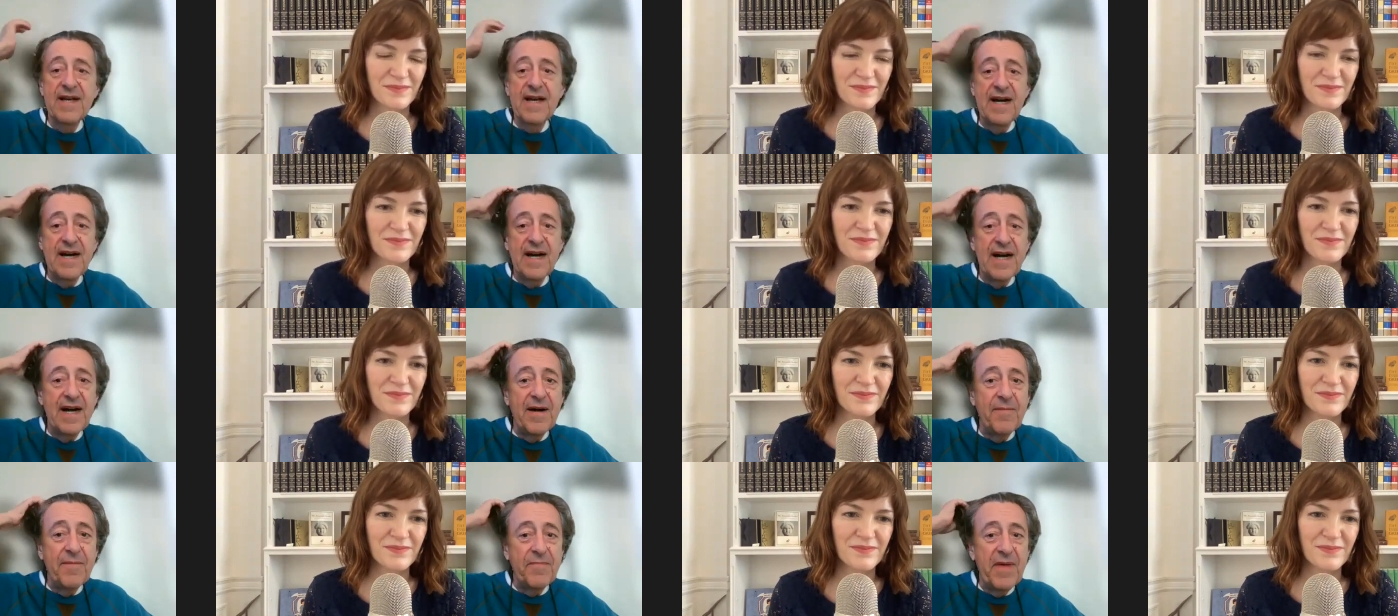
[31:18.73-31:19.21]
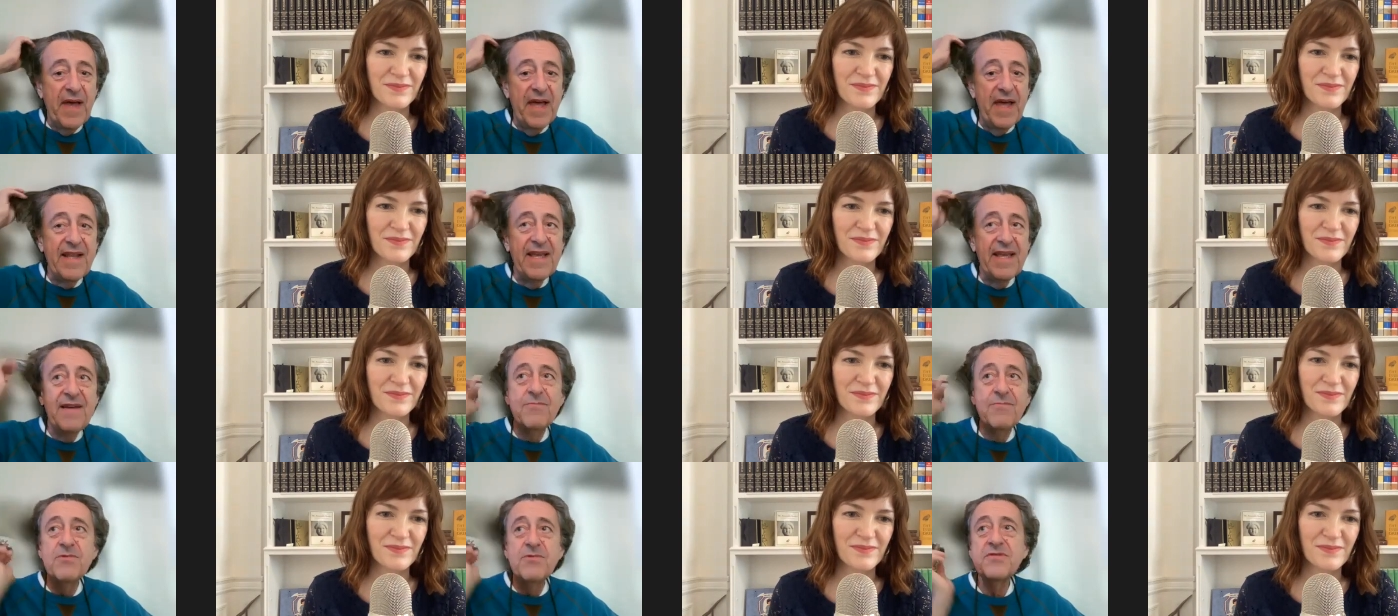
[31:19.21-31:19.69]
Speaker 1: um,
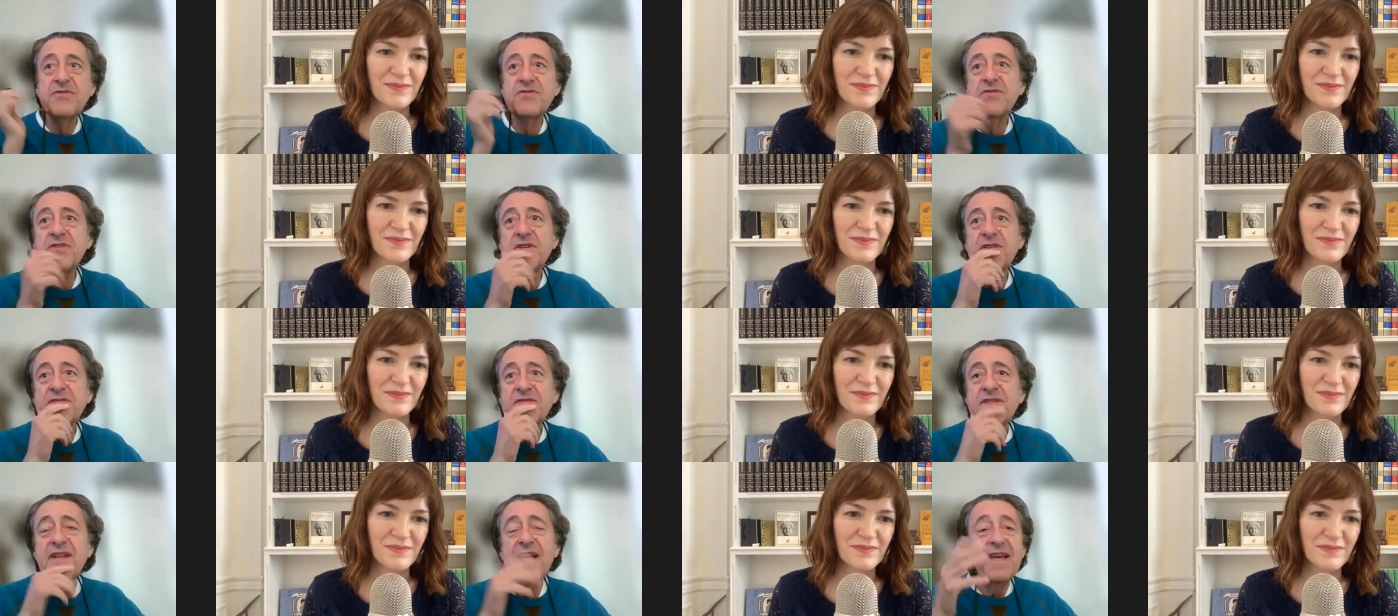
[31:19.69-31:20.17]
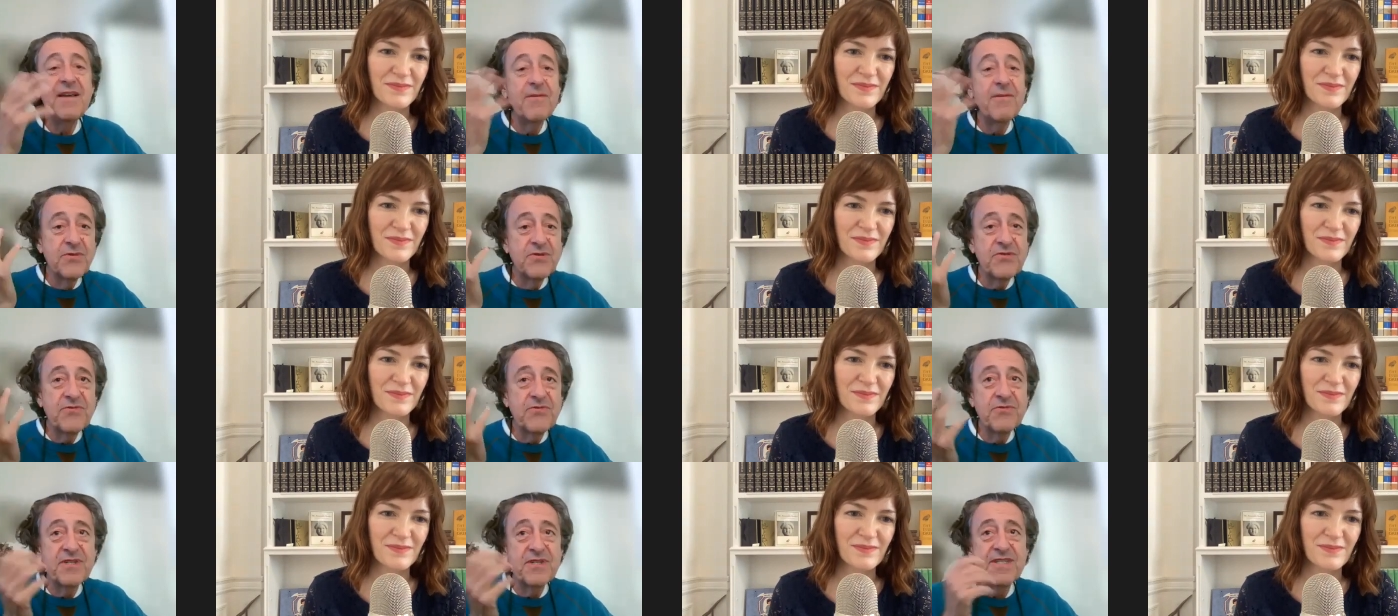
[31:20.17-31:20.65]
and he was just, he
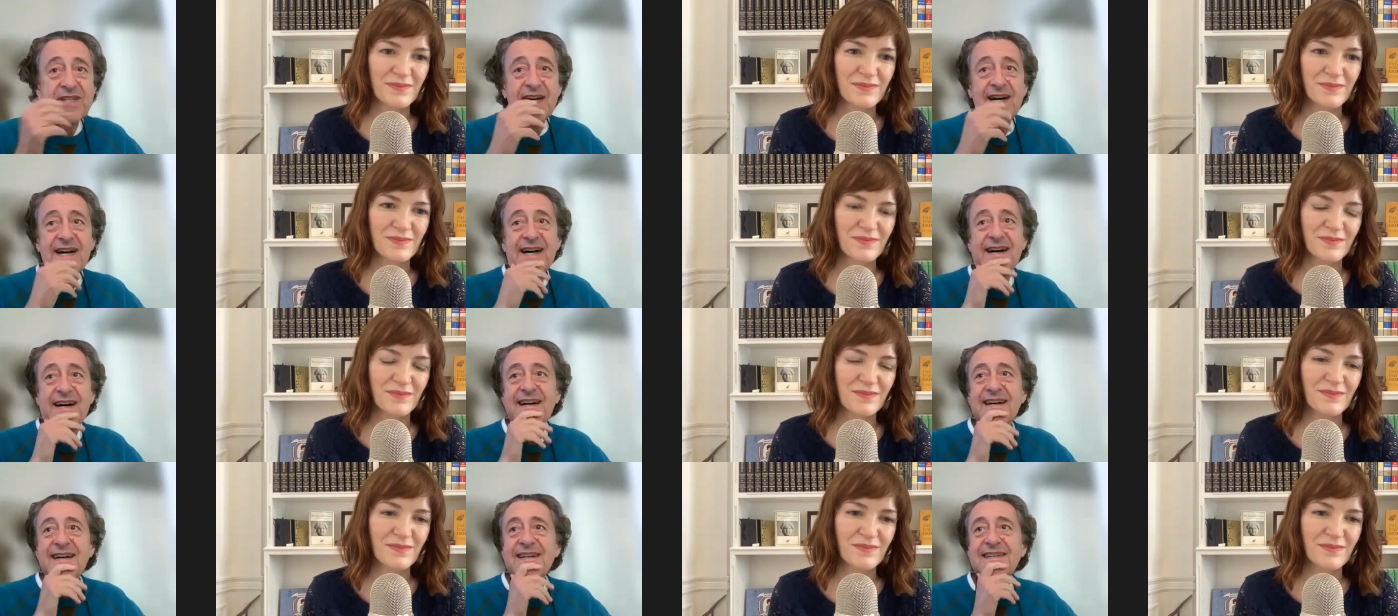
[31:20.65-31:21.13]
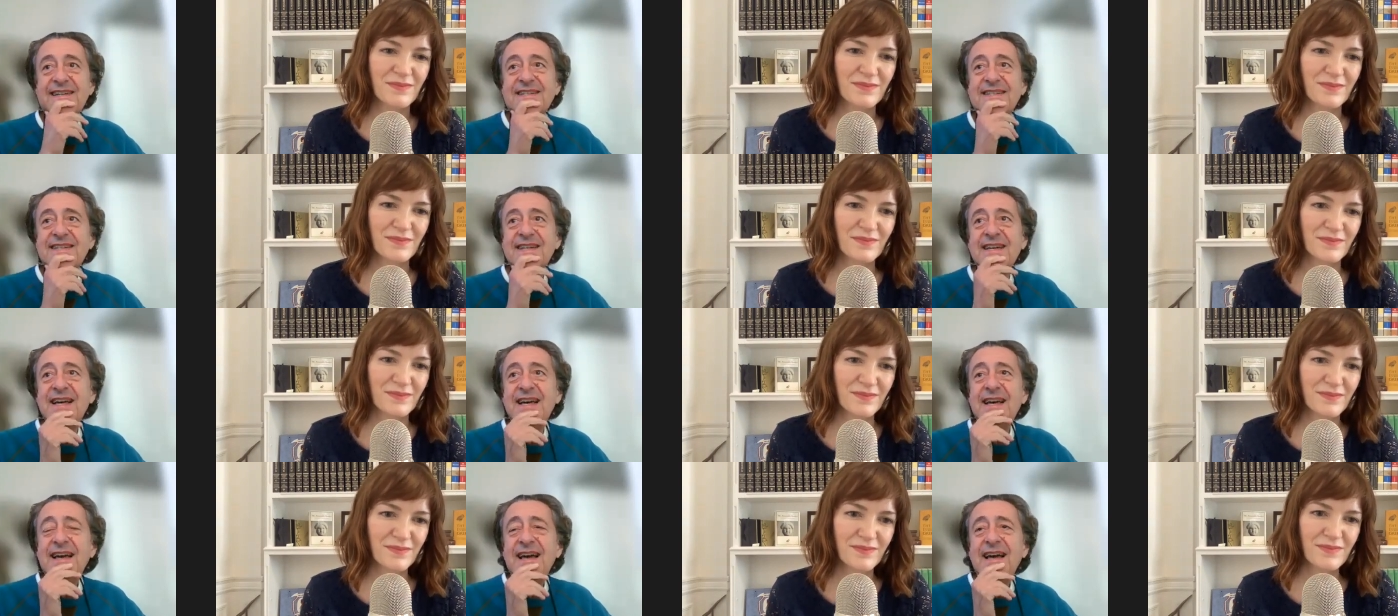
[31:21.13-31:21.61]
was retired.